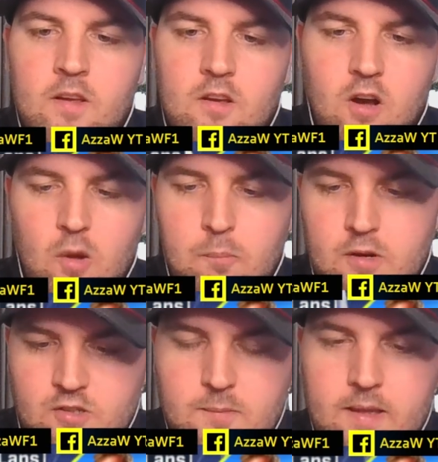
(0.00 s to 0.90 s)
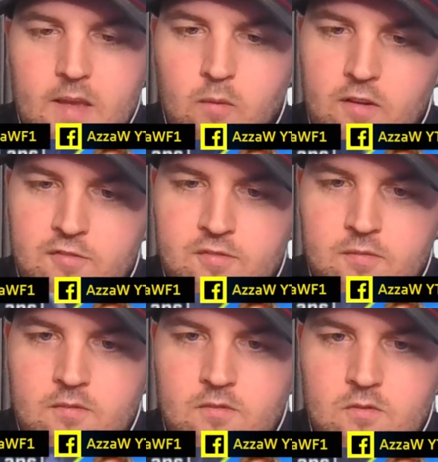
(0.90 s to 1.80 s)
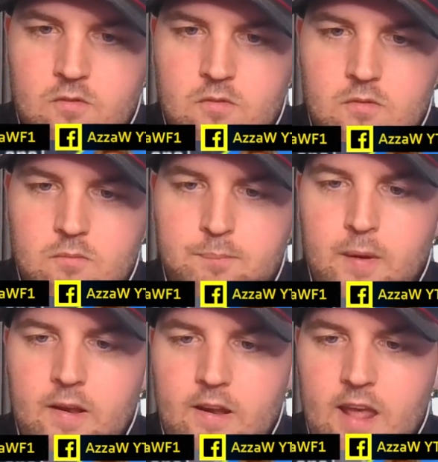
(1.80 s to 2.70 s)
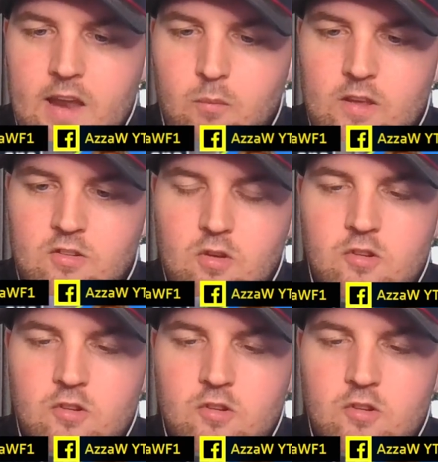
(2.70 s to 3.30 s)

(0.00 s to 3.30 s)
Kyle Busch to begin with. But then we soon